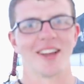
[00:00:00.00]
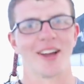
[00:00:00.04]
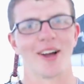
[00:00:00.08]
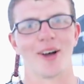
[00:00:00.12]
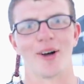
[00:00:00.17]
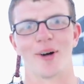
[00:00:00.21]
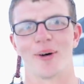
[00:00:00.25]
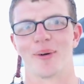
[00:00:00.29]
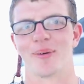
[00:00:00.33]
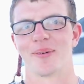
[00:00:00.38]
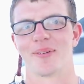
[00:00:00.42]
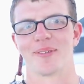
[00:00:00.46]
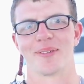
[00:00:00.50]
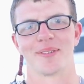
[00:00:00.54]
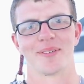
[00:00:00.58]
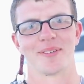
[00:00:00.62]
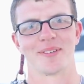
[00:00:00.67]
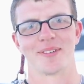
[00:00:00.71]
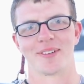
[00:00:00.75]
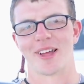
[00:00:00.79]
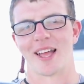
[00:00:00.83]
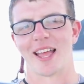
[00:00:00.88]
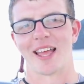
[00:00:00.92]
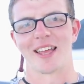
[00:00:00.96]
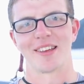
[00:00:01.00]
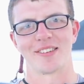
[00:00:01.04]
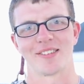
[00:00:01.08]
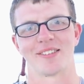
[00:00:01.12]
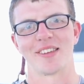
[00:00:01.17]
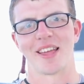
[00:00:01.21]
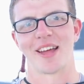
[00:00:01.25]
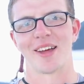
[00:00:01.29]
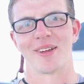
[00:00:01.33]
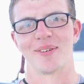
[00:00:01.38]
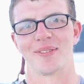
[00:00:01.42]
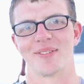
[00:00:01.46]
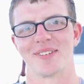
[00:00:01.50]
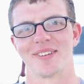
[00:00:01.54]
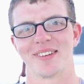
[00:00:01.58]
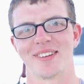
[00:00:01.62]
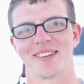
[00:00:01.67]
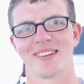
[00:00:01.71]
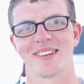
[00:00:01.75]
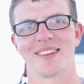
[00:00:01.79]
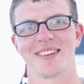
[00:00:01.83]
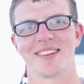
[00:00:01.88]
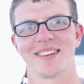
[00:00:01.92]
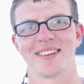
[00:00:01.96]
Oh, hands down.
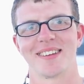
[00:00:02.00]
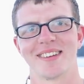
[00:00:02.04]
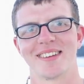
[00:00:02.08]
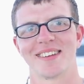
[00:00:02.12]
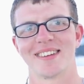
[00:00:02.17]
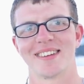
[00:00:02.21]
Try and stop